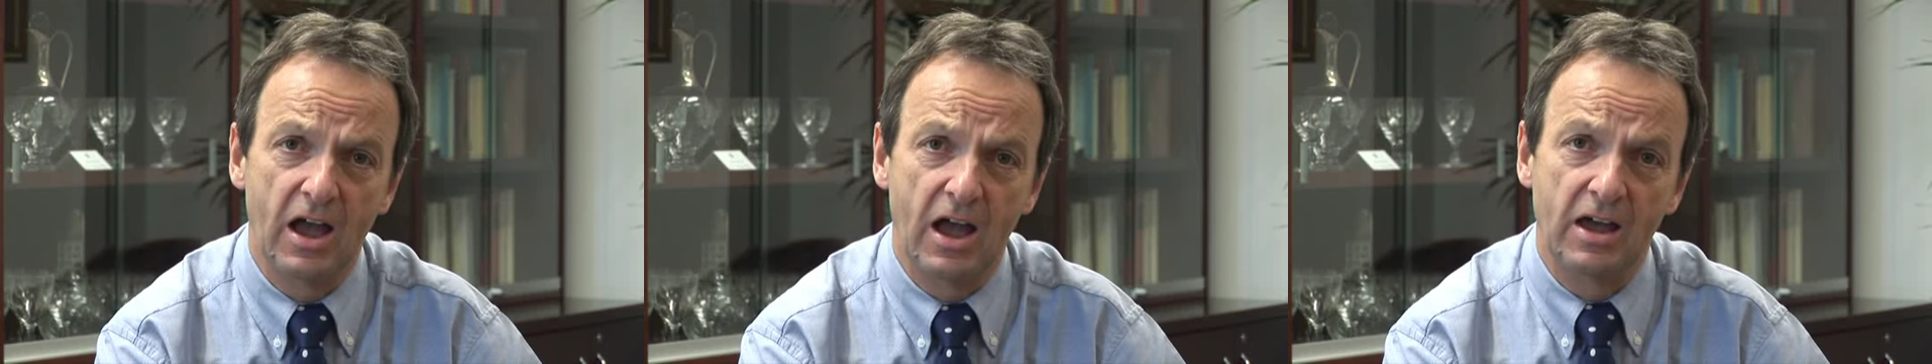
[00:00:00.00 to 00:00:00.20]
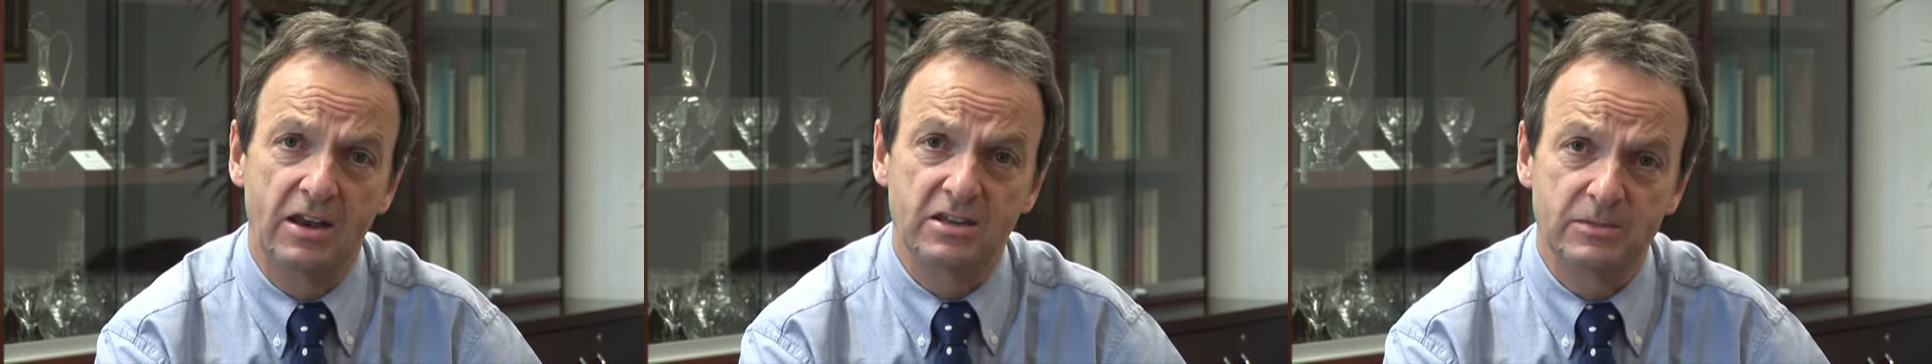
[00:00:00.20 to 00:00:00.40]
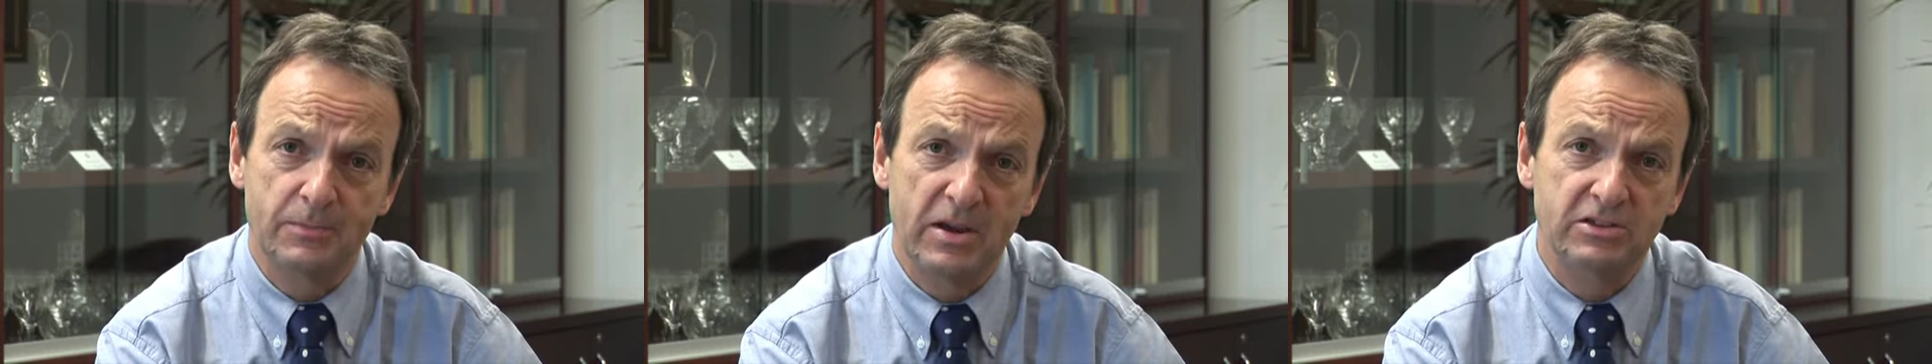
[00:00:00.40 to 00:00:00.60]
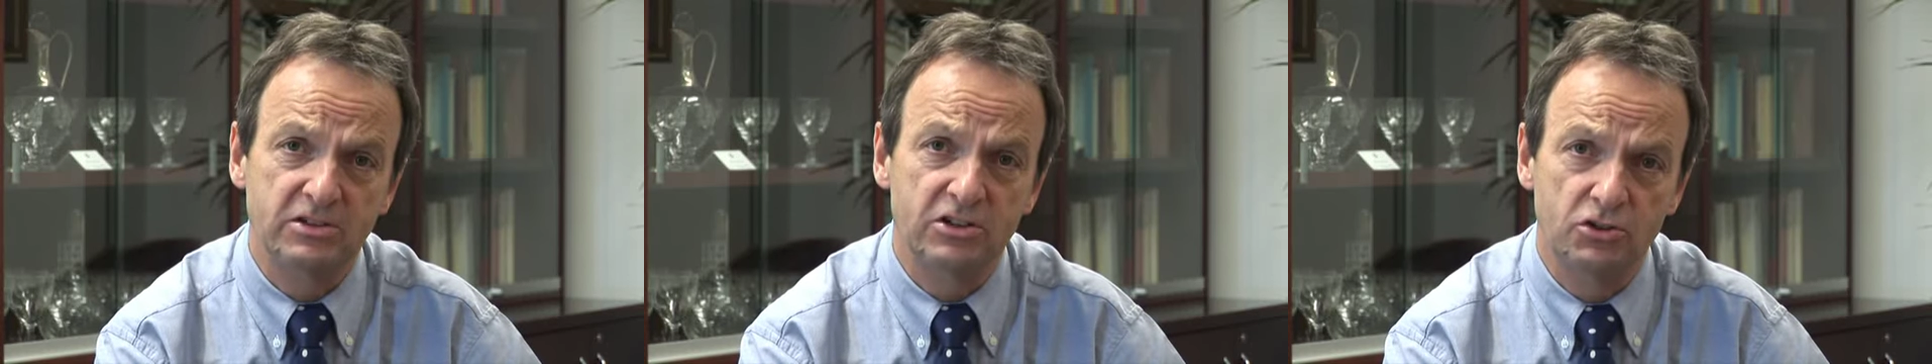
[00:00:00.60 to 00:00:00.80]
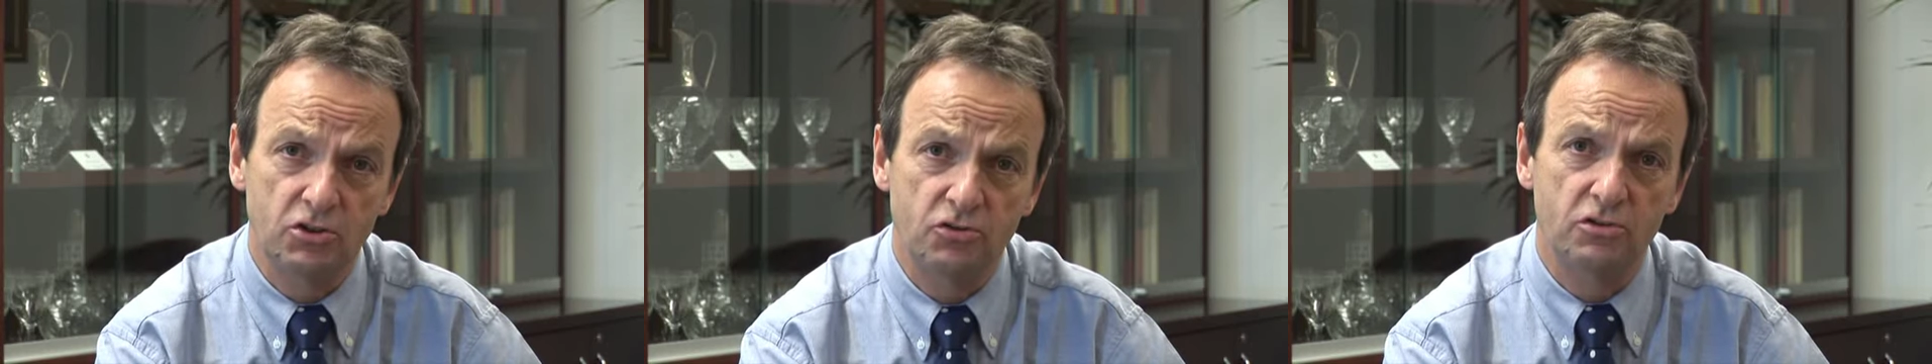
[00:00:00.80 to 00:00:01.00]
and especially
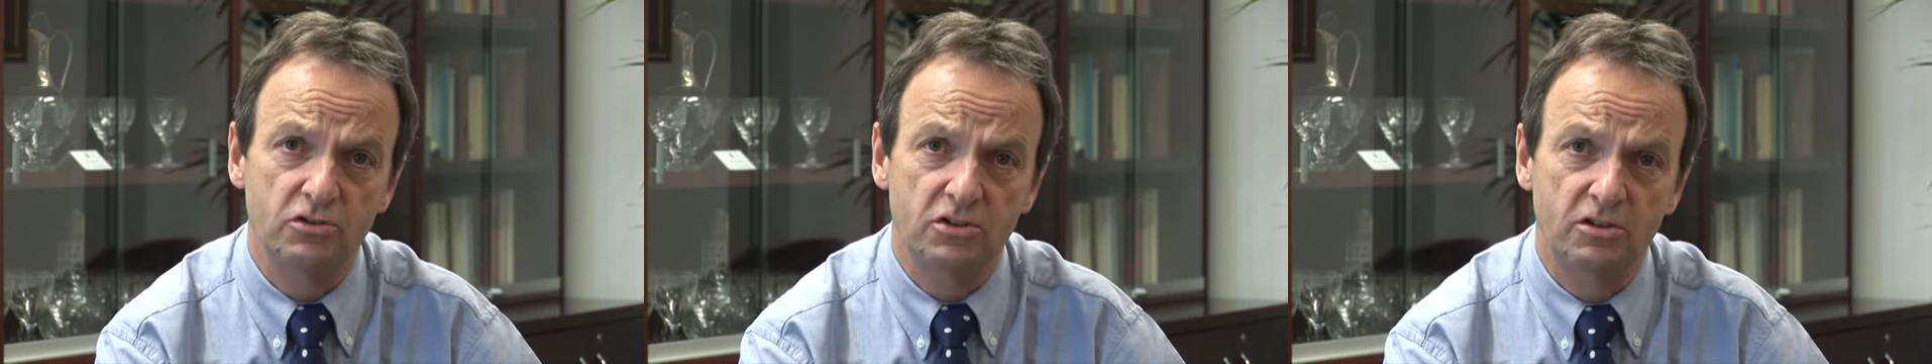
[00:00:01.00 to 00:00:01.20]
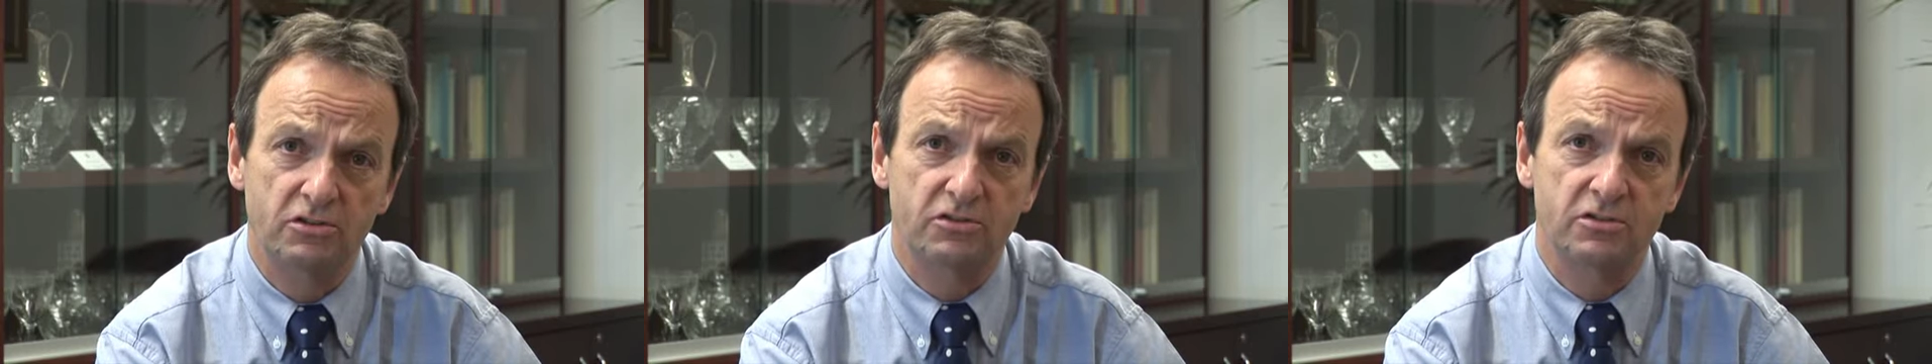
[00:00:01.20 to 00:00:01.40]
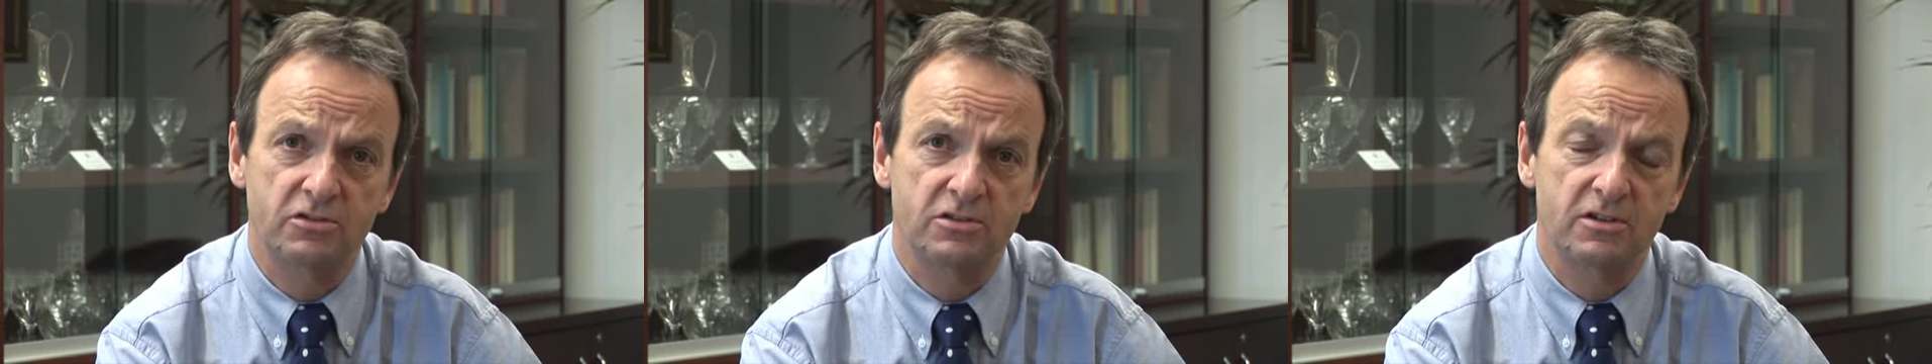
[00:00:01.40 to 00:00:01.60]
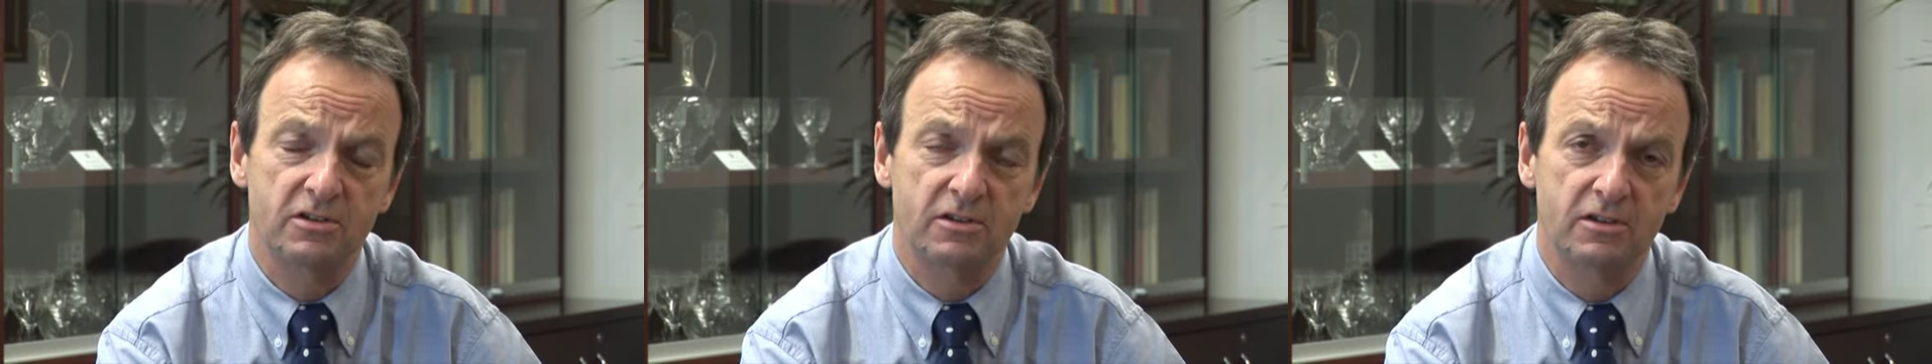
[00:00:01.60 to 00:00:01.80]
junior doctors.